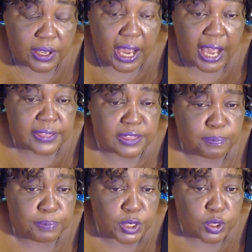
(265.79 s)
And the
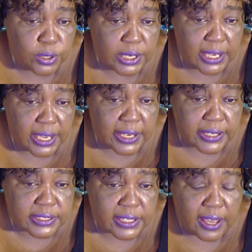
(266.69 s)
beauty
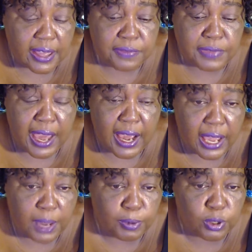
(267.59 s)
is they are
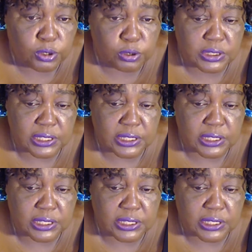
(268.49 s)
able to